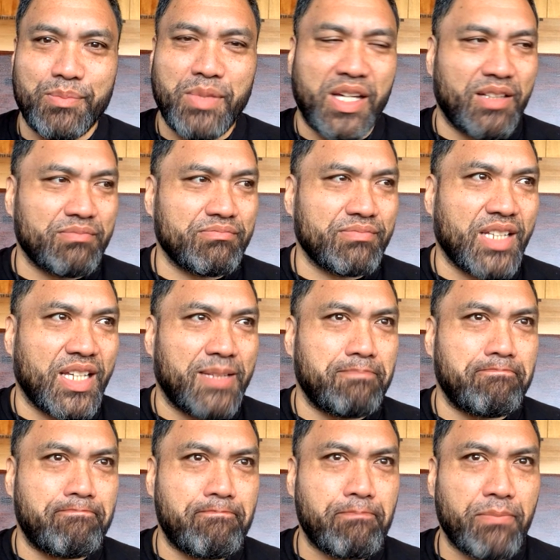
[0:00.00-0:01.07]
about
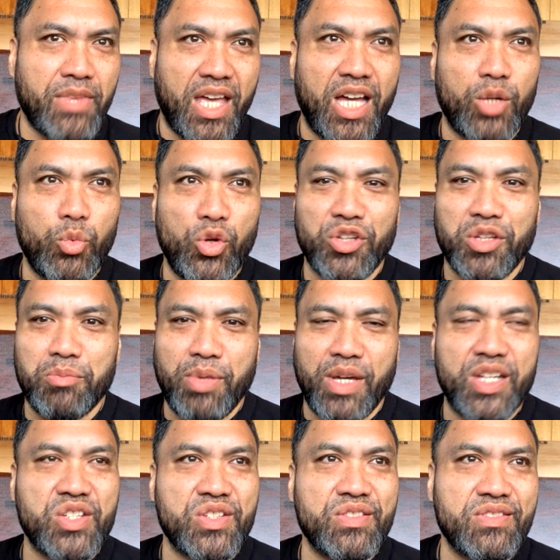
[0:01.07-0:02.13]
hard work and
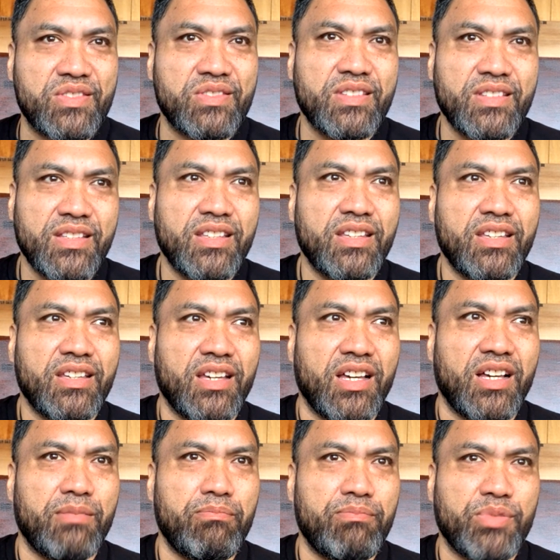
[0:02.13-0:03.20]
patience,
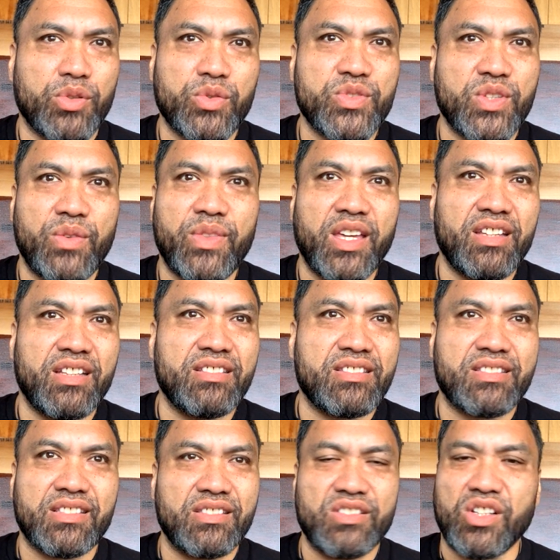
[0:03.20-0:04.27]
but also that
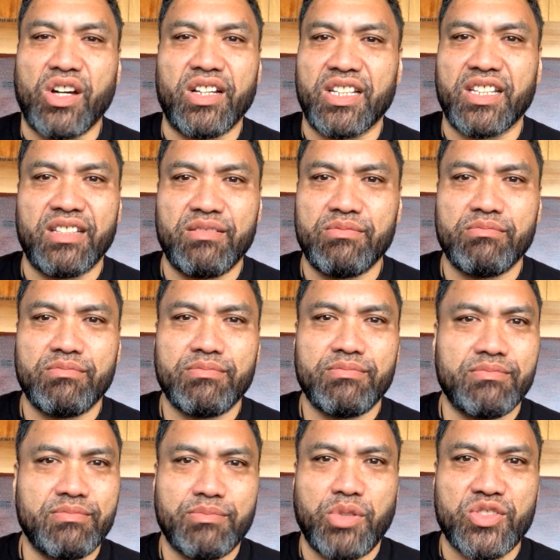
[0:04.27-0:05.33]
it's entirely
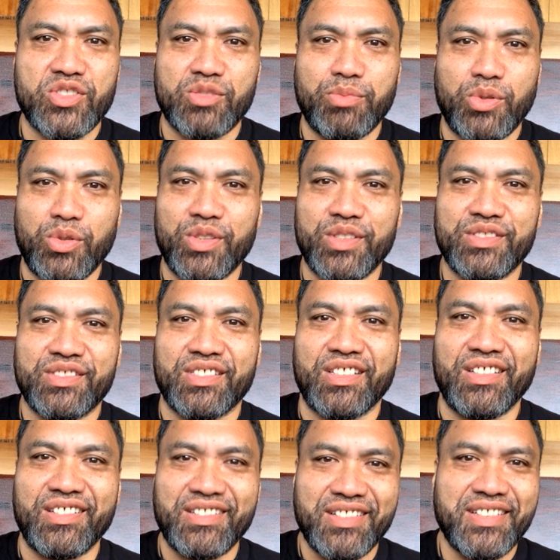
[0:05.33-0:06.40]
possible. It's
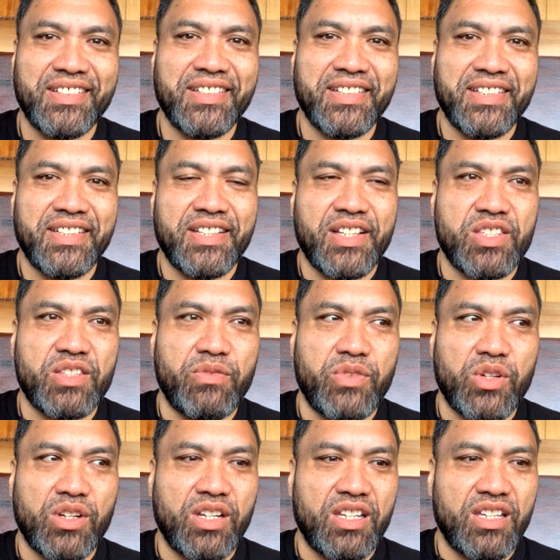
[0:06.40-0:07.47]
a
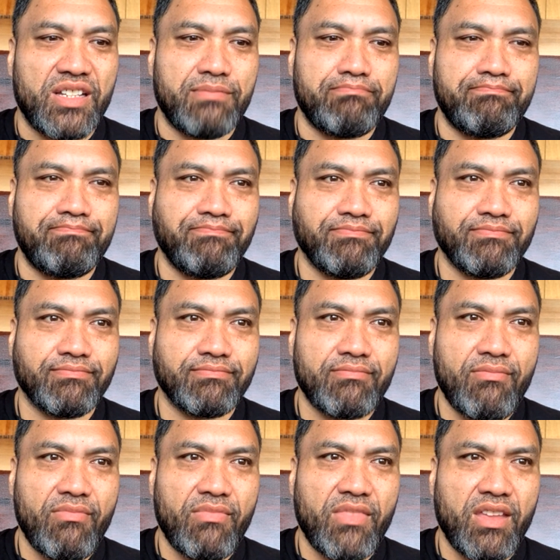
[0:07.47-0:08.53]
very
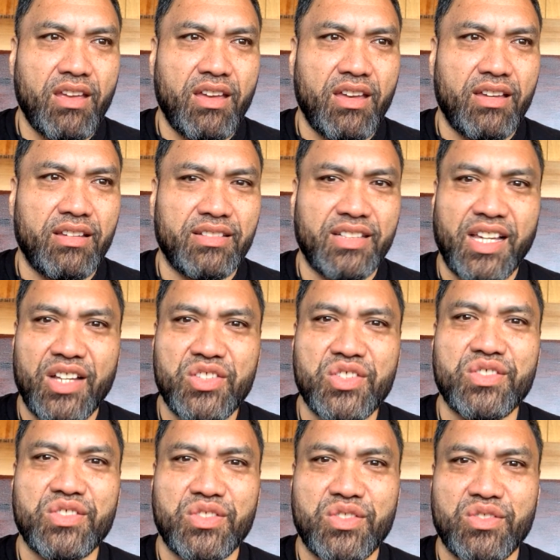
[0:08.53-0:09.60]
large
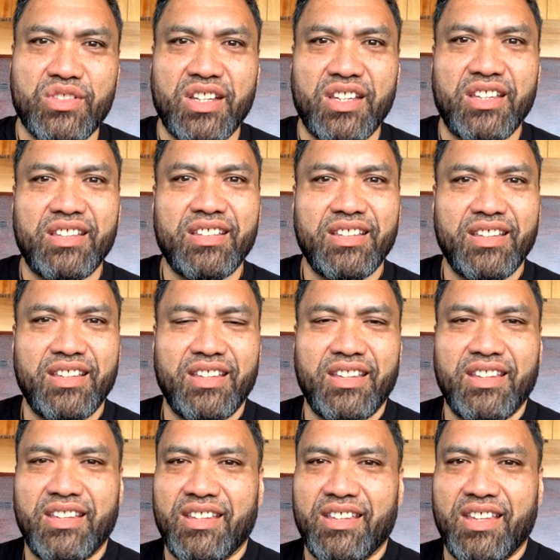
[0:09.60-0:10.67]
industry,
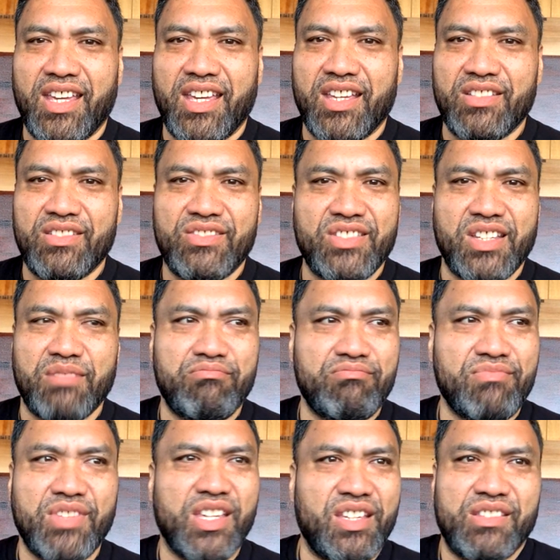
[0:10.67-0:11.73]
and
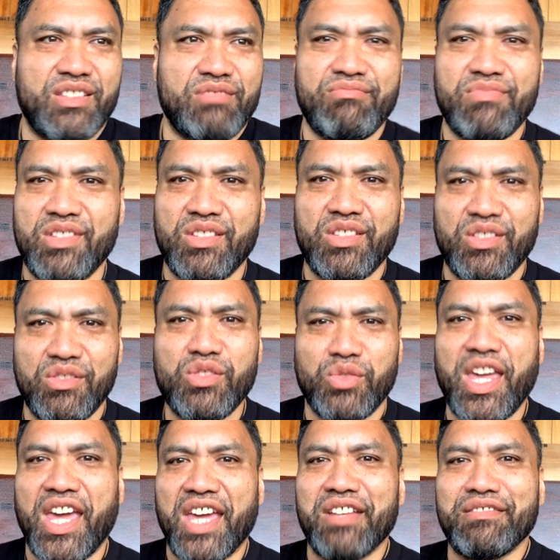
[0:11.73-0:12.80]
you
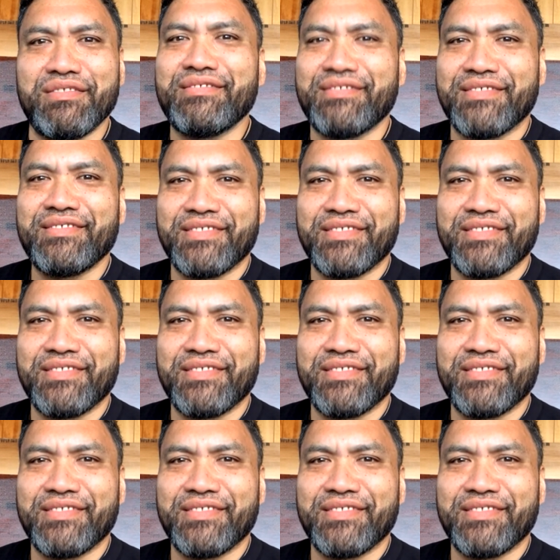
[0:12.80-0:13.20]
can